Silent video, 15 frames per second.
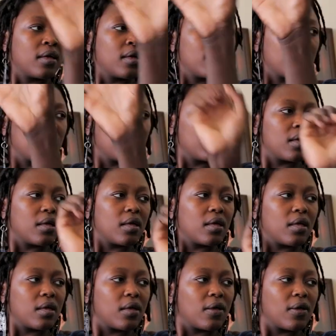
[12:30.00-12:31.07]

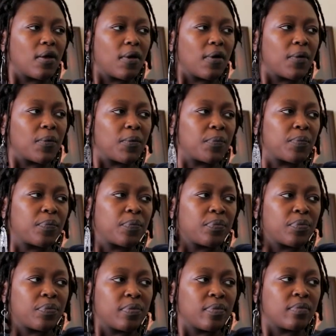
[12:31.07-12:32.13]

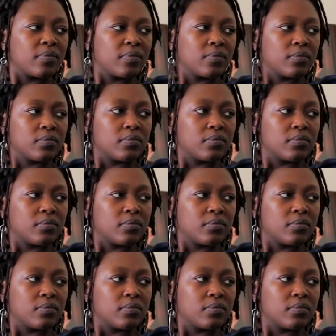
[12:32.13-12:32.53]
(not speaking)